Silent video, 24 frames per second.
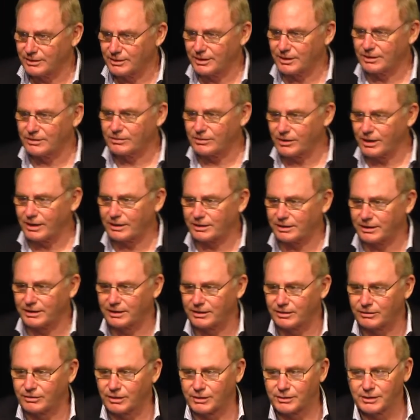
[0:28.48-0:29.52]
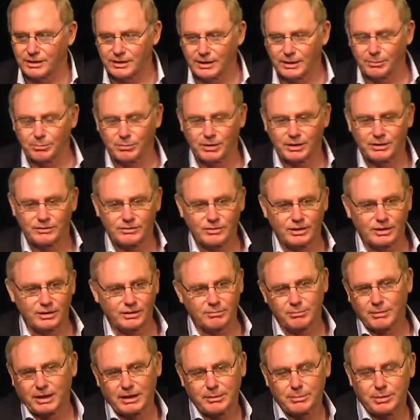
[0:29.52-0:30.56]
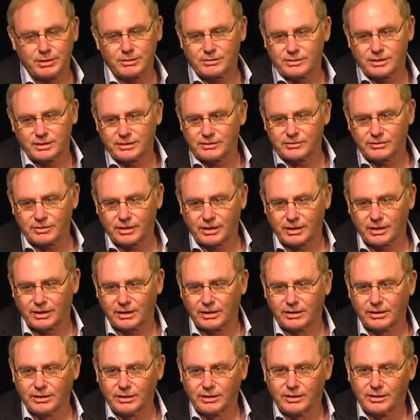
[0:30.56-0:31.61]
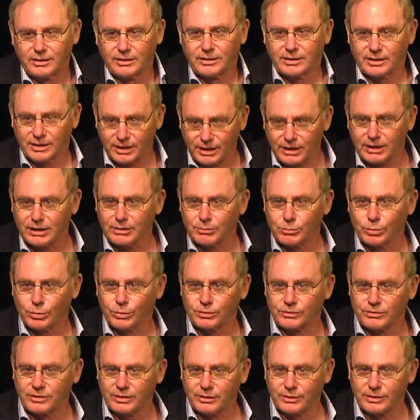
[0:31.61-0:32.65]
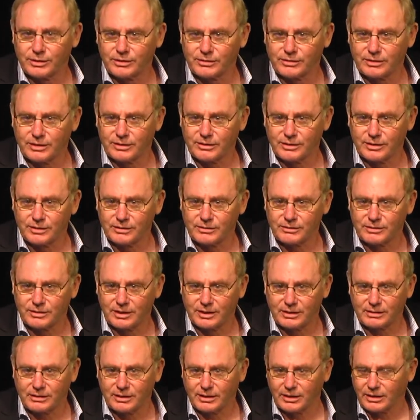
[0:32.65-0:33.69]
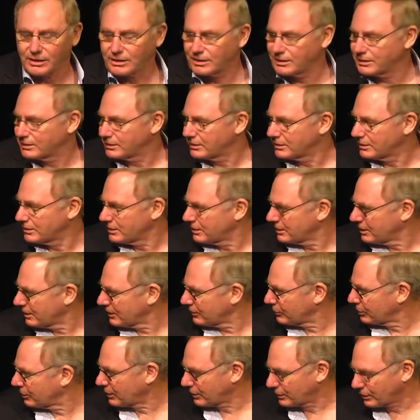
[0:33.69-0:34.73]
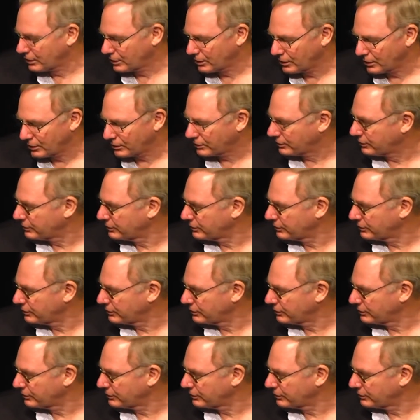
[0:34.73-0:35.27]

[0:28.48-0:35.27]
exactly, because I think that means that maybe things are getting more serious in this sector as we go along.